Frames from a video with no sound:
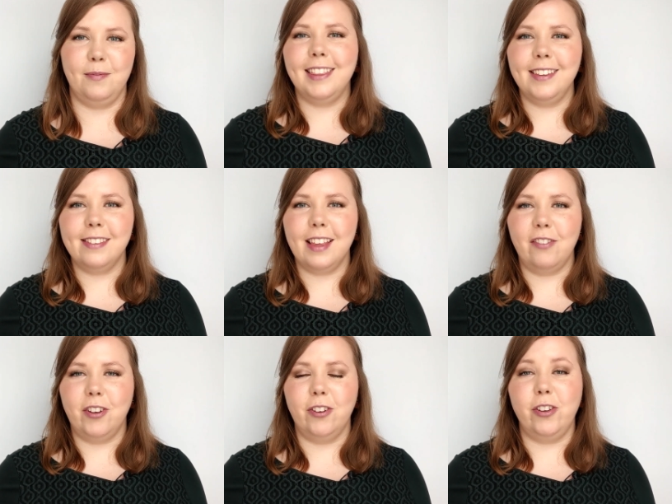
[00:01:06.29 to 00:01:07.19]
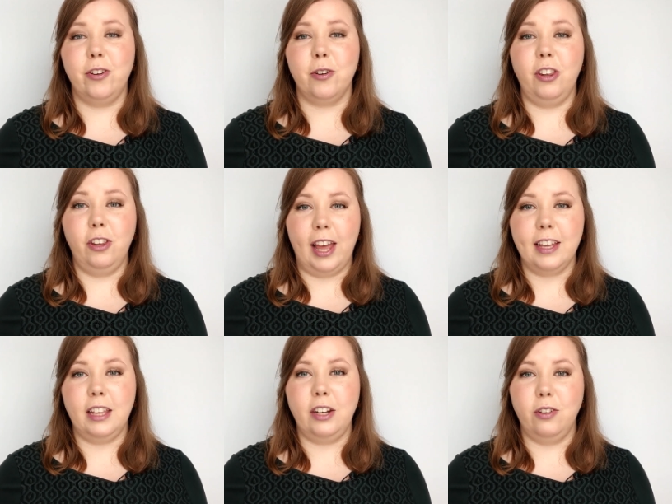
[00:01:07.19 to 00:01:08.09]
At this level, you're
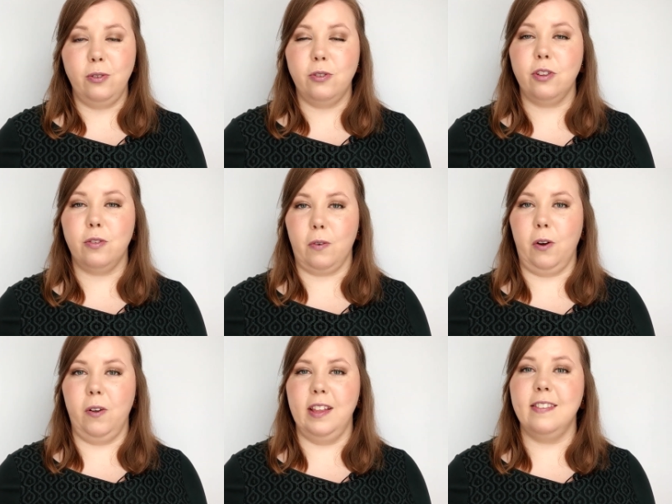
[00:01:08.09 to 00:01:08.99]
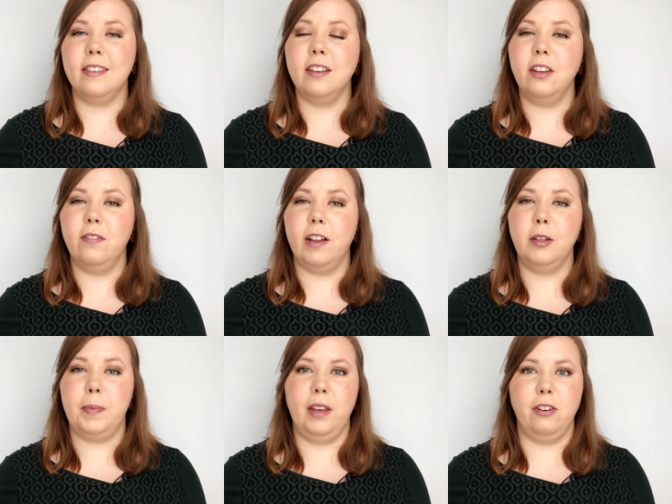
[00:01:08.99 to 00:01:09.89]
likely new to the role and still
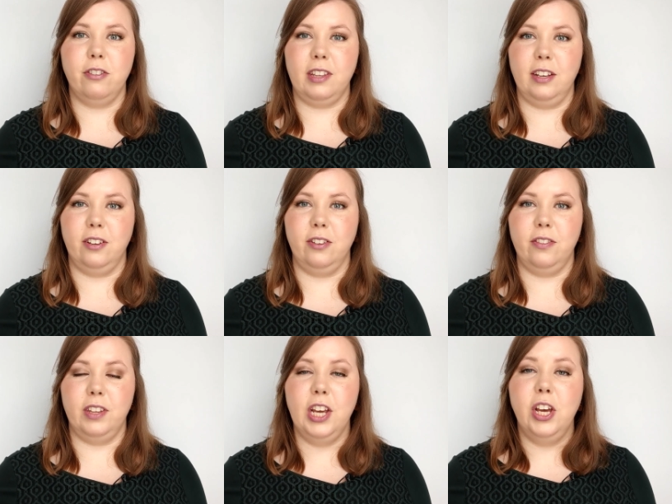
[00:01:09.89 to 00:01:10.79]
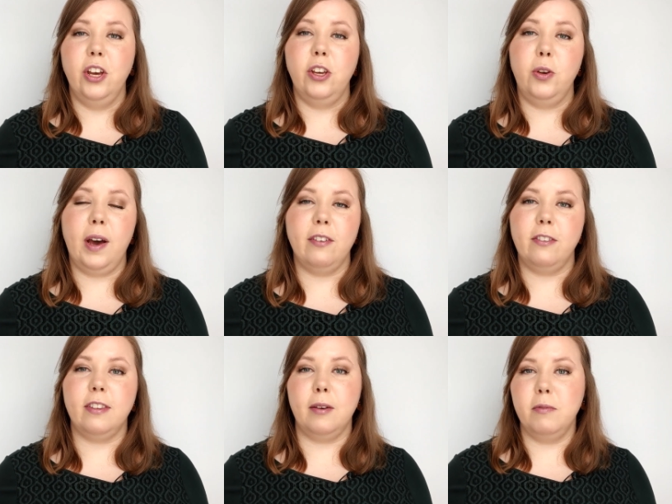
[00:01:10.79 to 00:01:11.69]
developing your skills. You
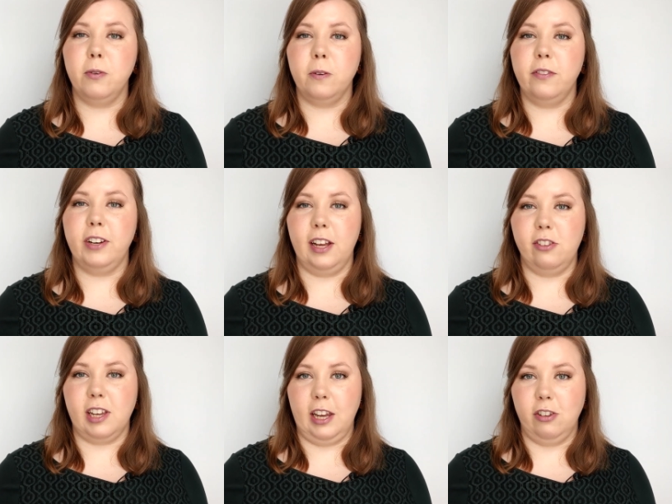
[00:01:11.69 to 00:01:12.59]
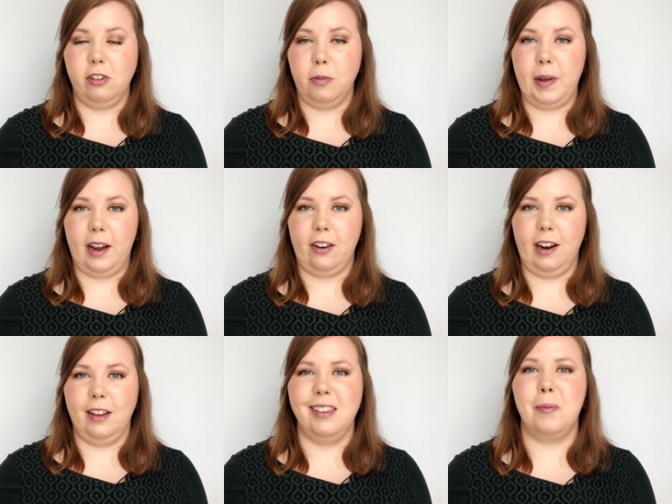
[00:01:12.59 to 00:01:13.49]
have some sort of an educational
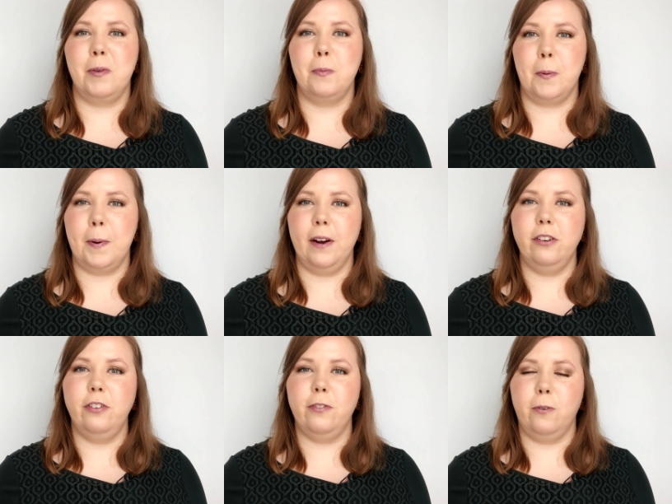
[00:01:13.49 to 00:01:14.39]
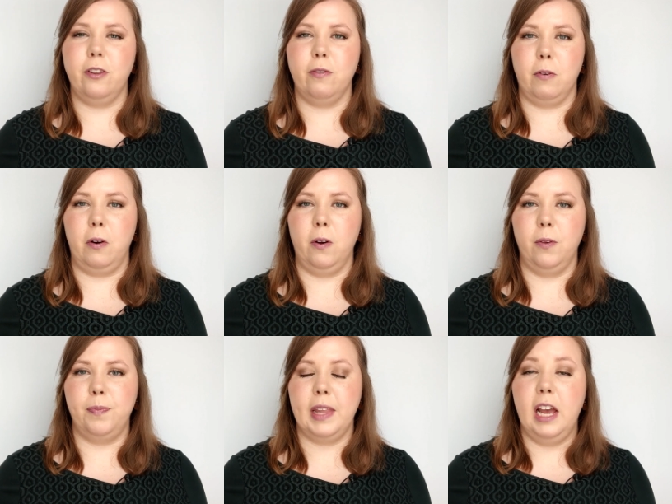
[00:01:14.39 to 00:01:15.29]
background that's prepared you for the
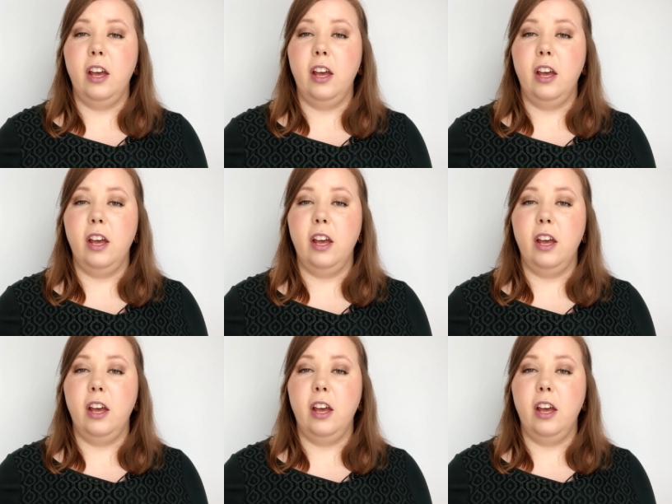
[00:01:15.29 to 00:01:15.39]
role.